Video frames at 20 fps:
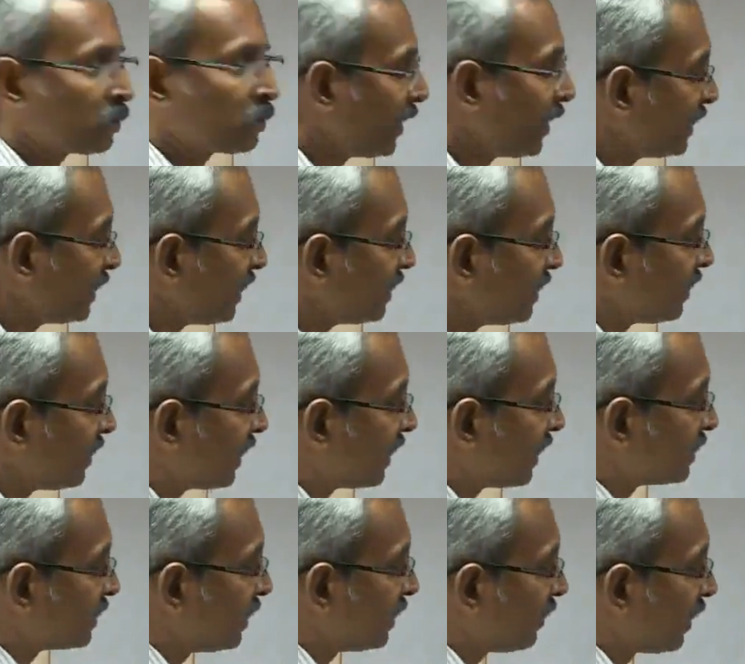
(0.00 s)
So in this you
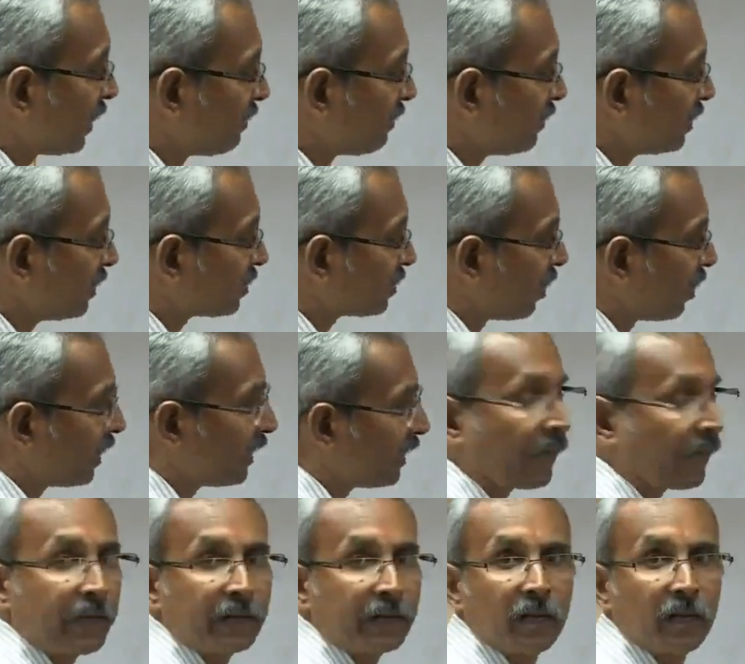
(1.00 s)
can see you have the solid
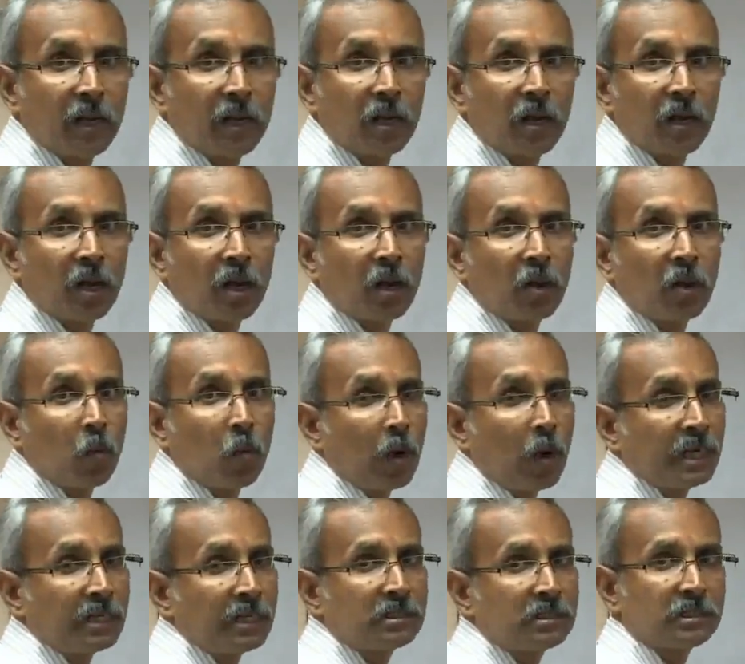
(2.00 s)
diagonal
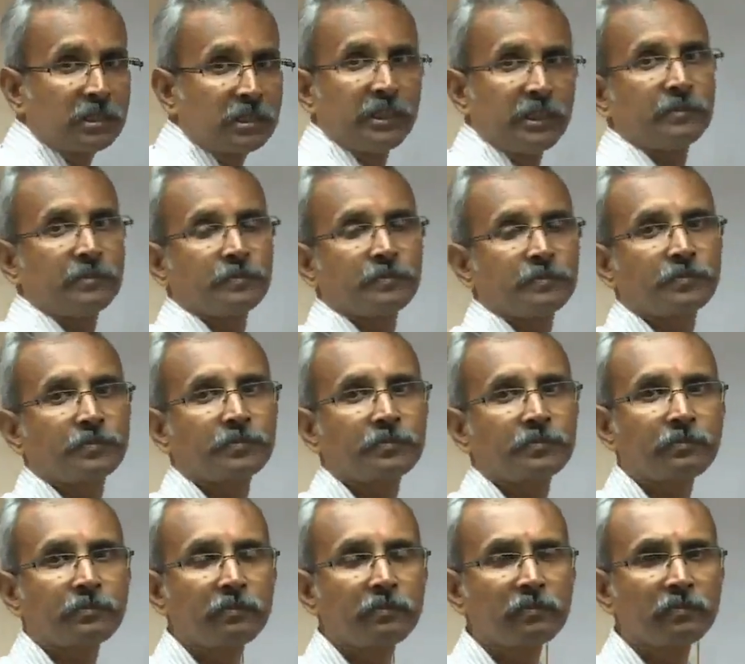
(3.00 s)
1C.
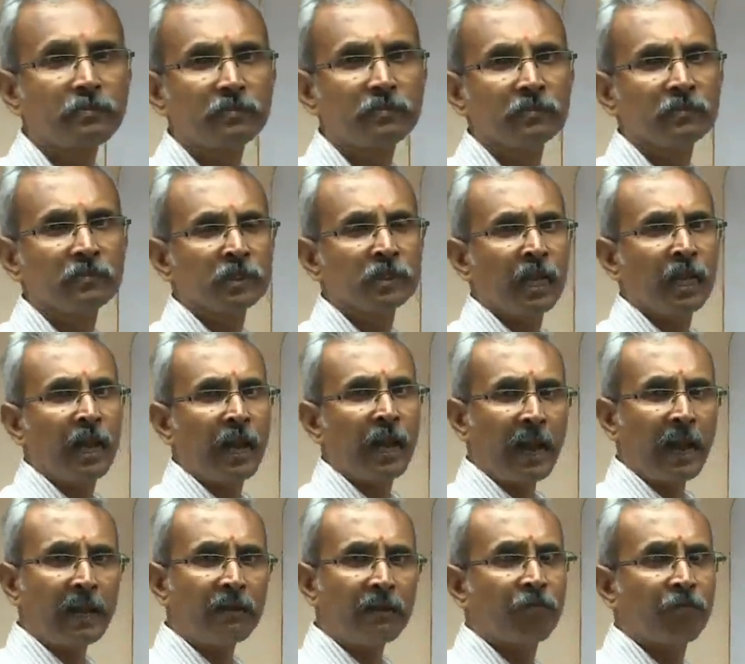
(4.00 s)

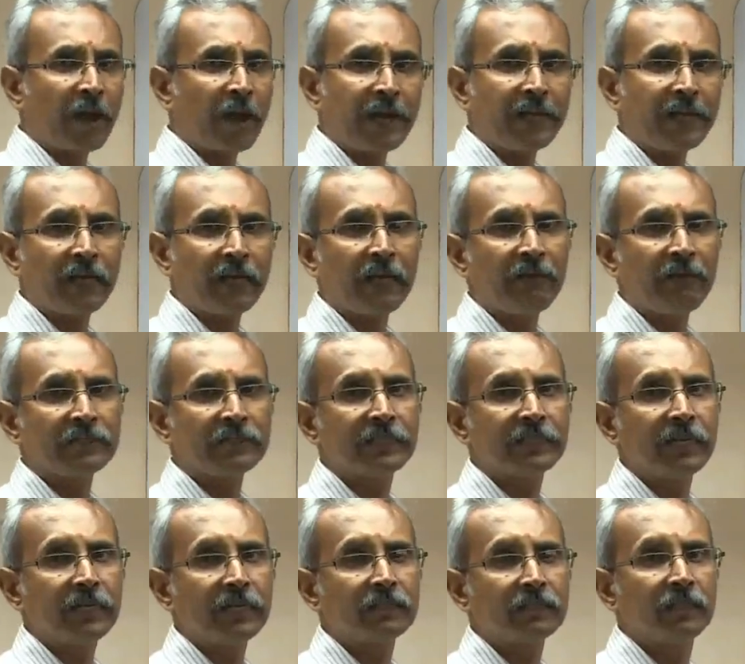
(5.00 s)
And finally we
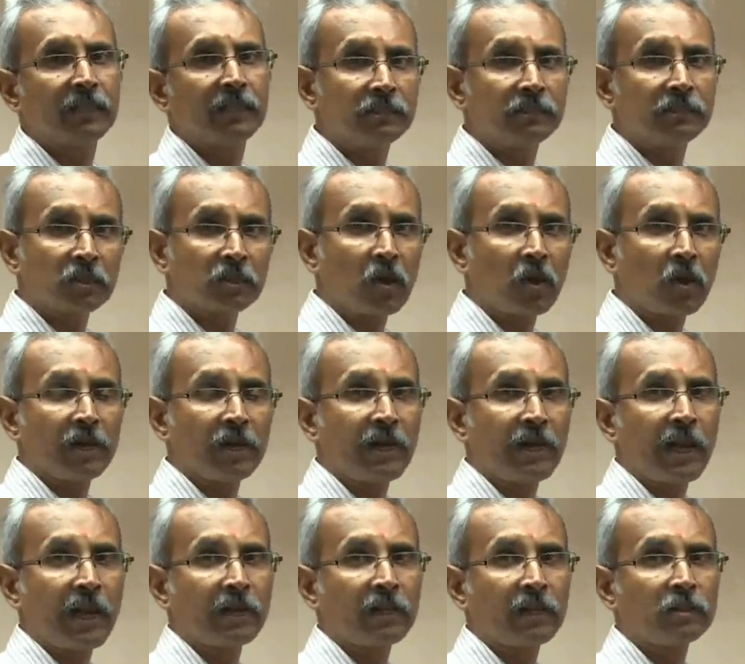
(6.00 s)
said this solid
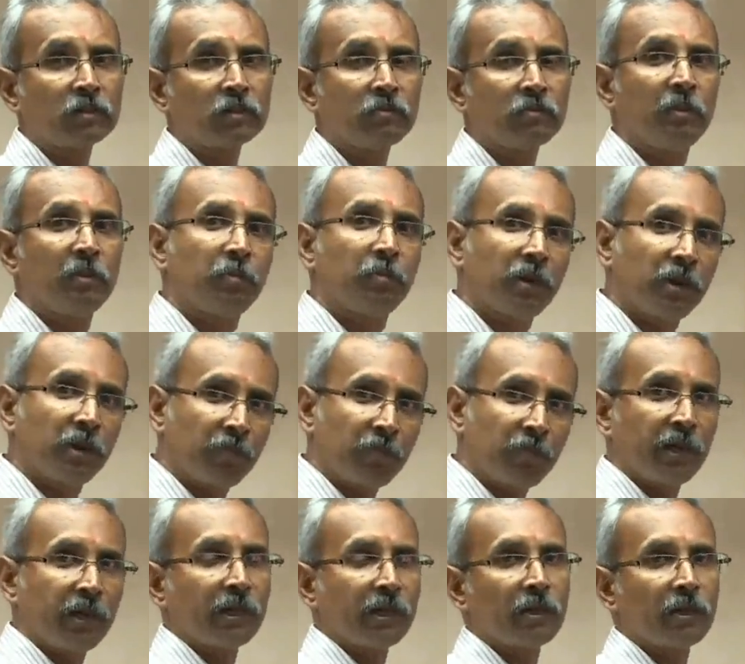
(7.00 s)
diagonal should be
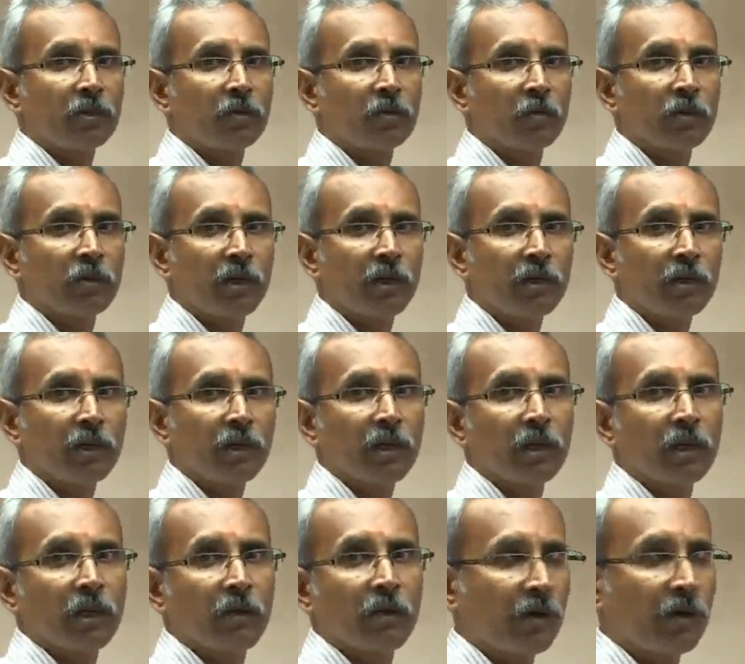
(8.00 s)
perpendicular to your
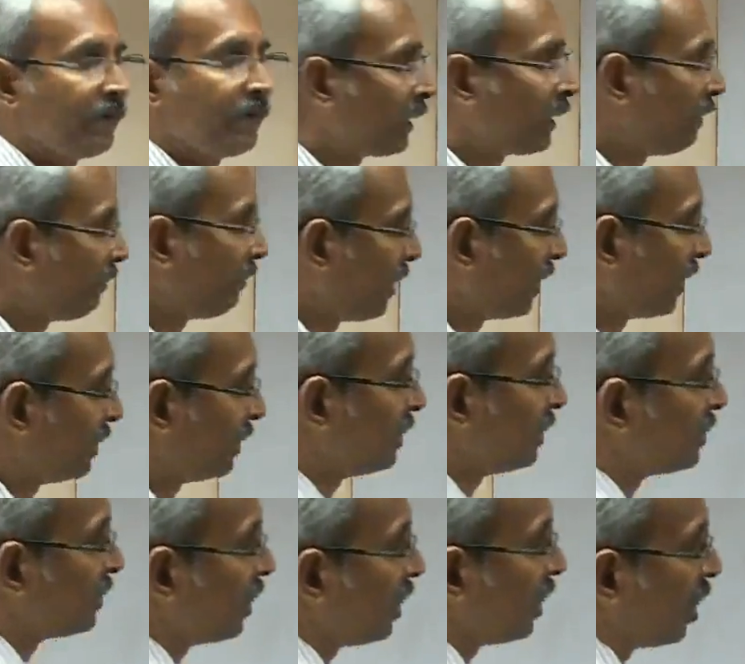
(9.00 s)
vertical plane.
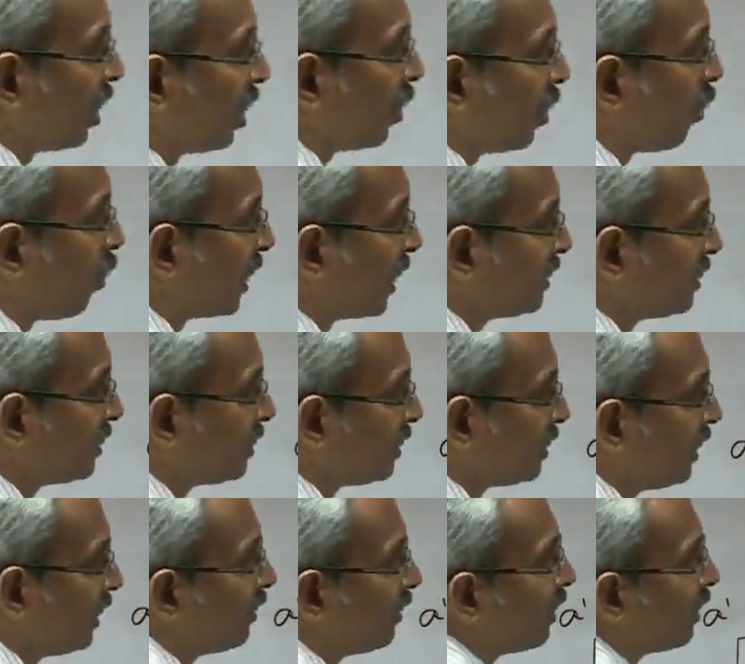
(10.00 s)
This
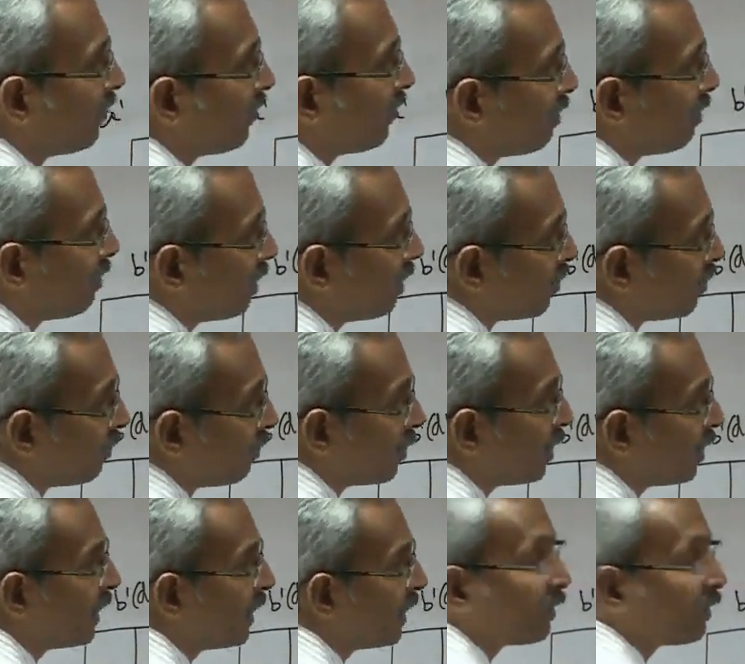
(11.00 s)
1C will be
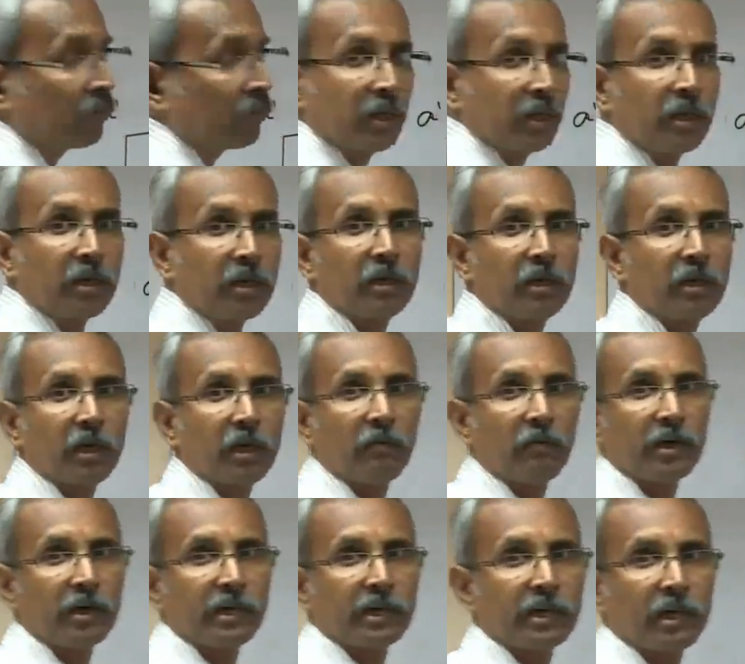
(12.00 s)
perpendicular to your
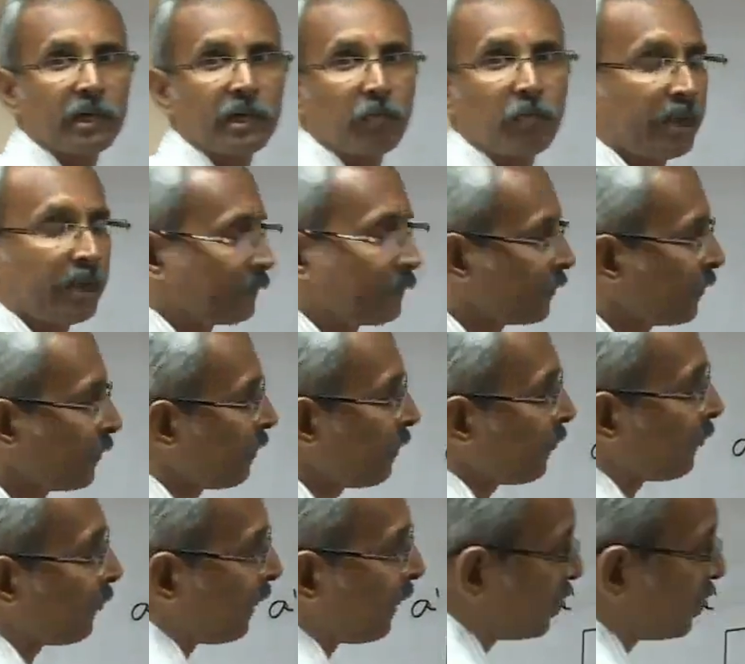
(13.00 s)
vertical plane.
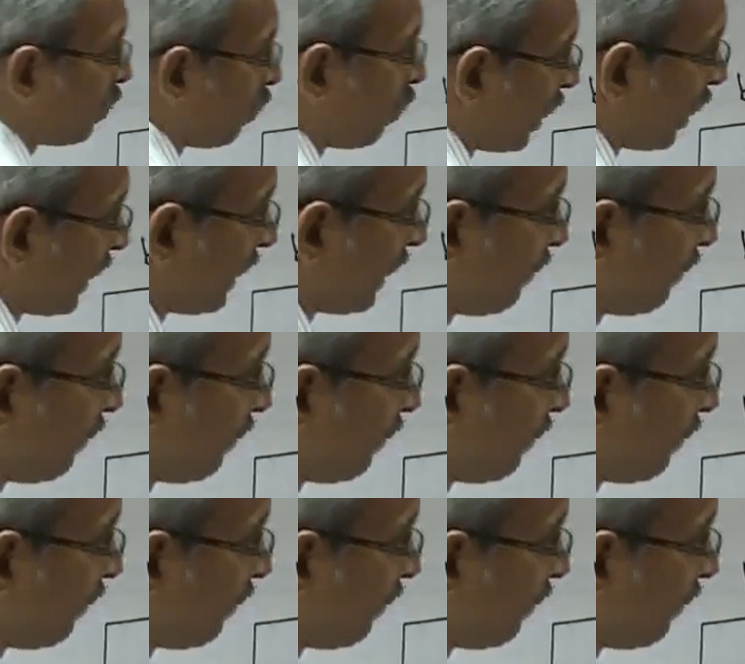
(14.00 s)
So what